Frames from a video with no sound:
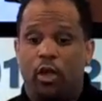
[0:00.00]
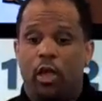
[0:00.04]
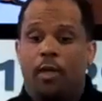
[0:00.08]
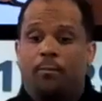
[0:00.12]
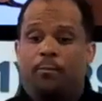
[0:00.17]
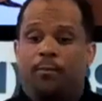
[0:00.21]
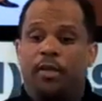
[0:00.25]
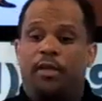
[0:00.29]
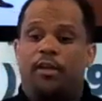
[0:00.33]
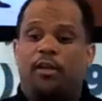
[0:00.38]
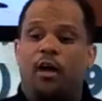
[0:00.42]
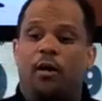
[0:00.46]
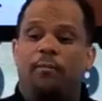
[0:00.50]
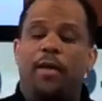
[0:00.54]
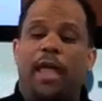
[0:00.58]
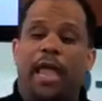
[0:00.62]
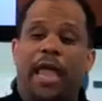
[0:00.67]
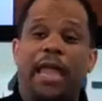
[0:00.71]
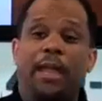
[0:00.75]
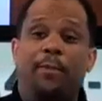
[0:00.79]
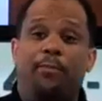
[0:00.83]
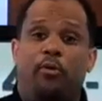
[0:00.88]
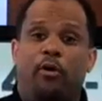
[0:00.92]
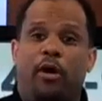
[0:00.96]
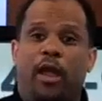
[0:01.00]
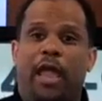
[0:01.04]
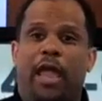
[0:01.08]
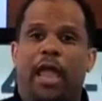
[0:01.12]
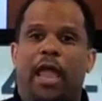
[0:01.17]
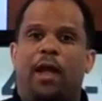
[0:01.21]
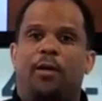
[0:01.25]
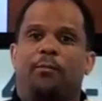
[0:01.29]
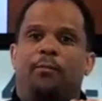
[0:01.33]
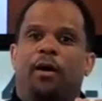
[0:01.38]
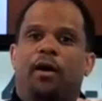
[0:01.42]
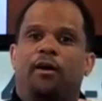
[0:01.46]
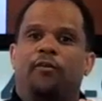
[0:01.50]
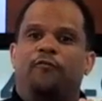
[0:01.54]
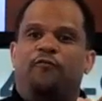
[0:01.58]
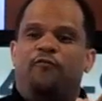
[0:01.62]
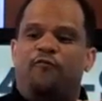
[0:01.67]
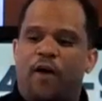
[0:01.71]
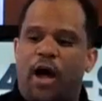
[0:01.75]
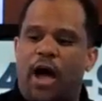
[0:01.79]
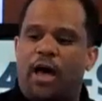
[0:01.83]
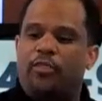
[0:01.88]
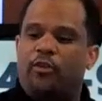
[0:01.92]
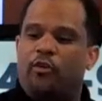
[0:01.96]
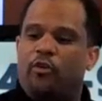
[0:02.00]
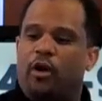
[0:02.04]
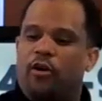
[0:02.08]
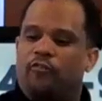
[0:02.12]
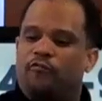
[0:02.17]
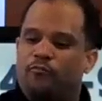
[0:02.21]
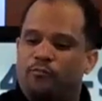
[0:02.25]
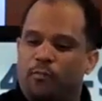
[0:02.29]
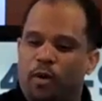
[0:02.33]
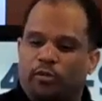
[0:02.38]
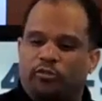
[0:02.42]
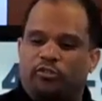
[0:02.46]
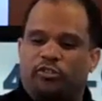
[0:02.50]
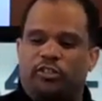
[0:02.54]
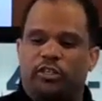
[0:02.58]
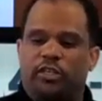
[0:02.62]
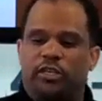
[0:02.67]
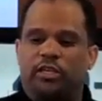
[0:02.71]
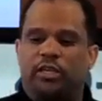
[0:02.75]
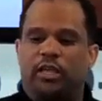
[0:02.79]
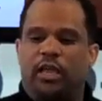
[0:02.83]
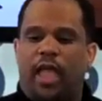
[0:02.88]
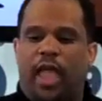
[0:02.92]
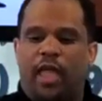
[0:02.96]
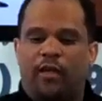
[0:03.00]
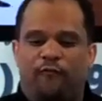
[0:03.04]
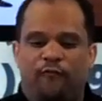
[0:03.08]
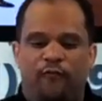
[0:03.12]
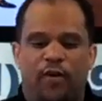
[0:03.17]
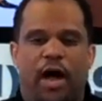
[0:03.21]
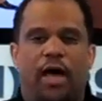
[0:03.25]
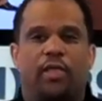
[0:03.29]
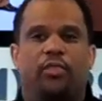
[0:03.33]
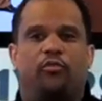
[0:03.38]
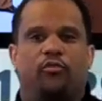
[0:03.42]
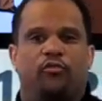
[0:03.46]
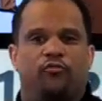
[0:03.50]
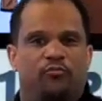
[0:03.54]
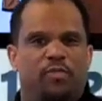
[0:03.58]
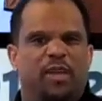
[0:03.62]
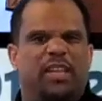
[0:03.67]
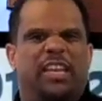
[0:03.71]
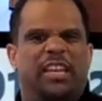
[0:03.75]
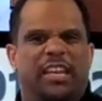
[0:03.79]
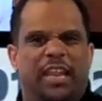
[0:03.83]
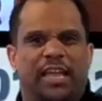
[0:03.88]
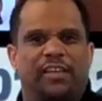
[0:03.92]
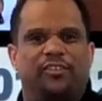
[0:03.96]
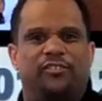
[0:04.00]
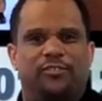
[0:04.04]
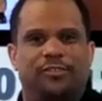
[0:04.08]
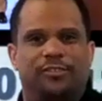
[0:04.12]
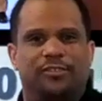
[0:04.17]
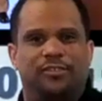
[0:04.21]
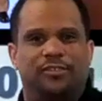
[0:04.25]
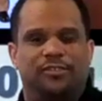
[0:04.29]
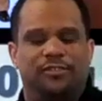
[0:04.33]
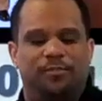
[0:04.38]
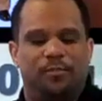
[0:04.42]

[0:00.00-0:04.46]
become Abraham, father of mercy, a father of many nations?